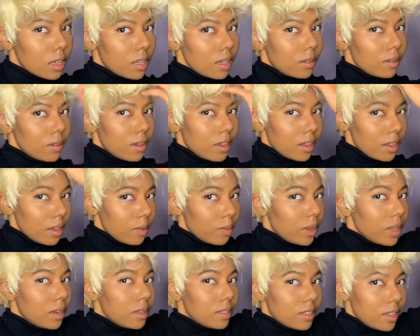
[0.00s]
Okay,
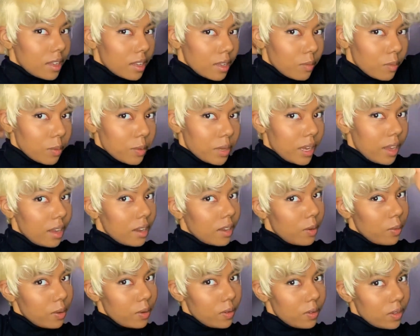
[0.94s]
wait a second. What we got
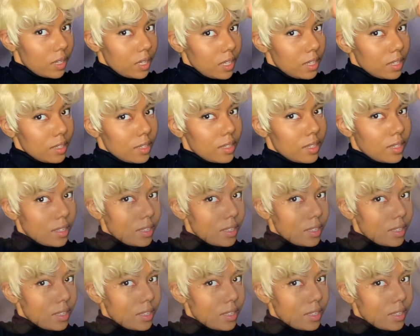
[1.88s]
going on here?